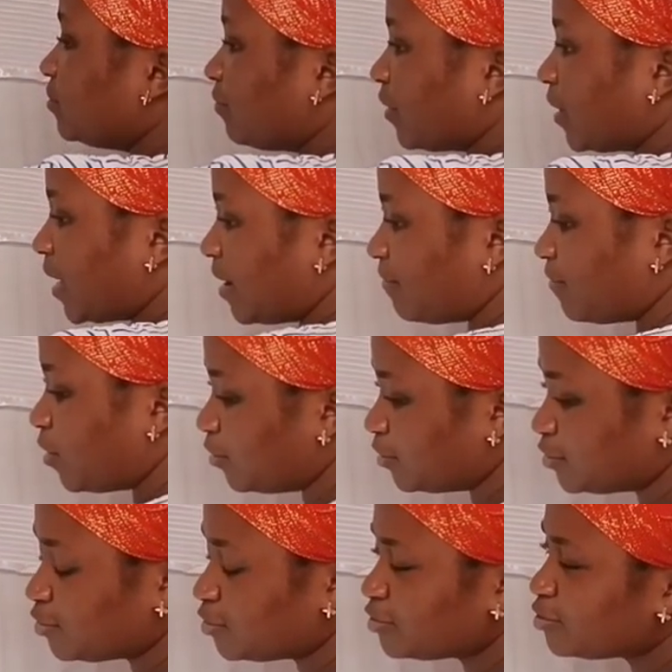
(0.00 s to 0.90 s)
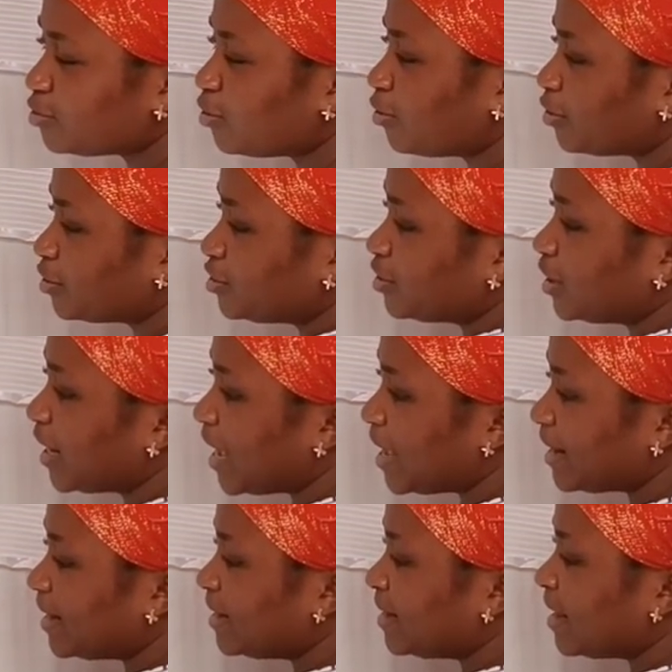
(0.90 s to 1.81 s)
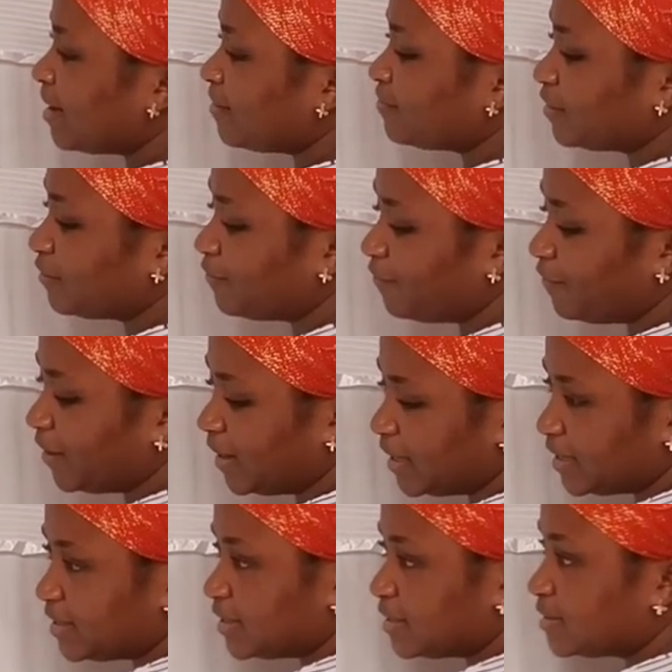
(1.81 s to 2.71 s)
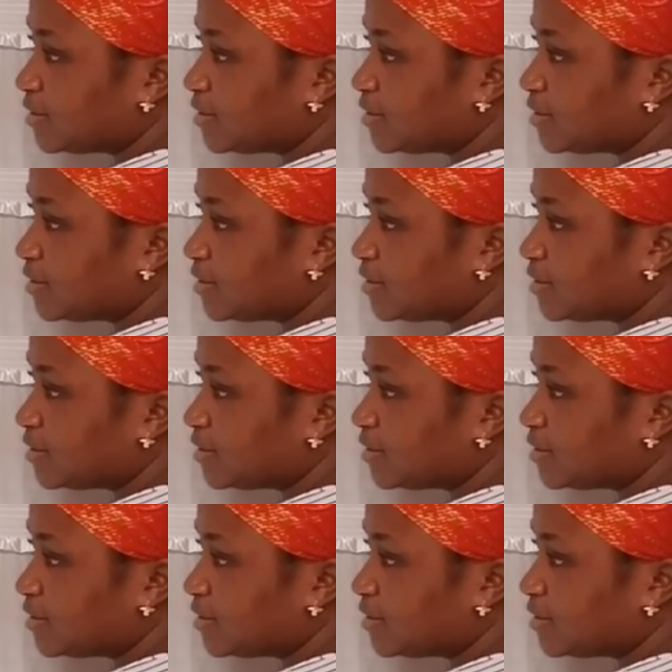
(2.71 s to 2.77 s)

duvet cover, also so cotton, and I love the feel. It